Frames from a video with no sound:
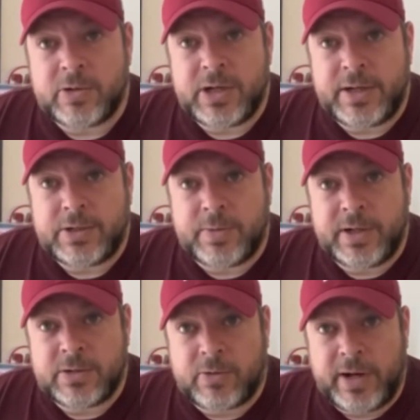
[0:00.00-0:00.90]
Johnny Serena
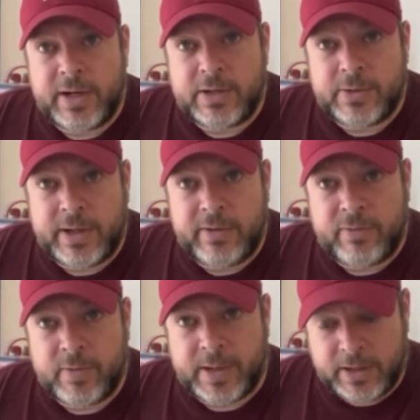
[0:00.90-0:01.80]
is great at doing that
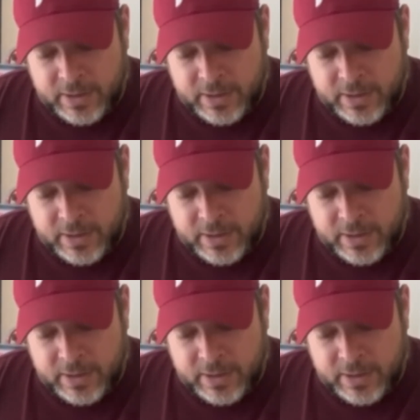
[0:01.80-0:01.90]
for me.